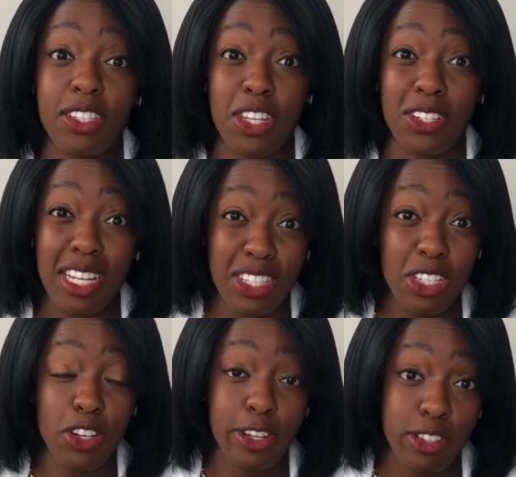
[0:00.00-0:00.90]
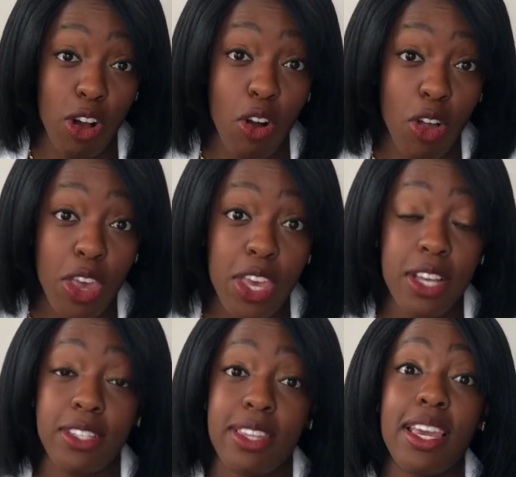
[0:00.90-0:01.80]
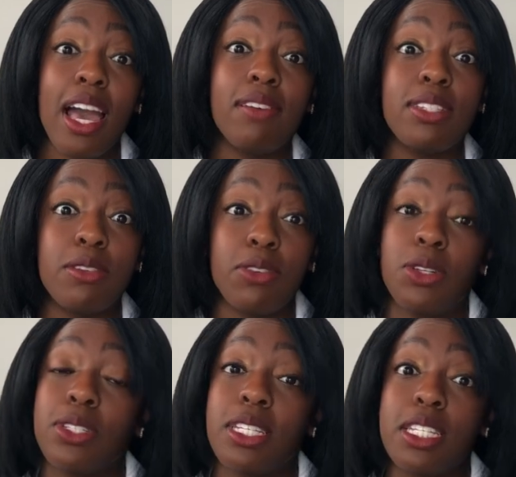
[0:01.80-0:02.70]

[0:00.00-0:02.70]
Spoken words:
Their senses are dull, so they have difficulty